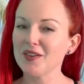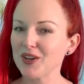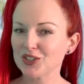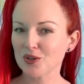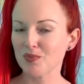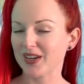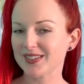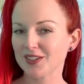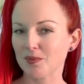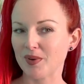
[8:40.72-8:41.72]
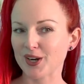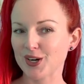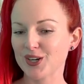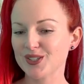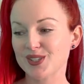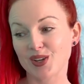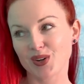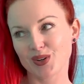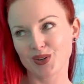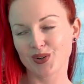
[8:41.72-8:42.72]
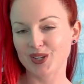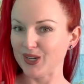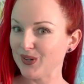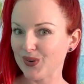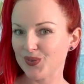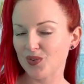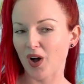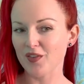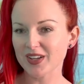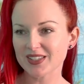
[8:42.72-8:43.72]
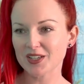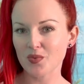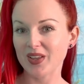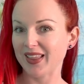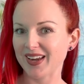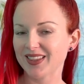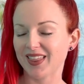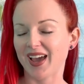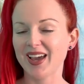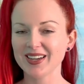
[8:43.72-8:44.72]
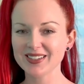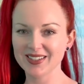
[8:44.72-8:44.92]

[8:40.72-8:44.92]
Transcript: makes your breasts look bigger. So, you know, obviously we like that.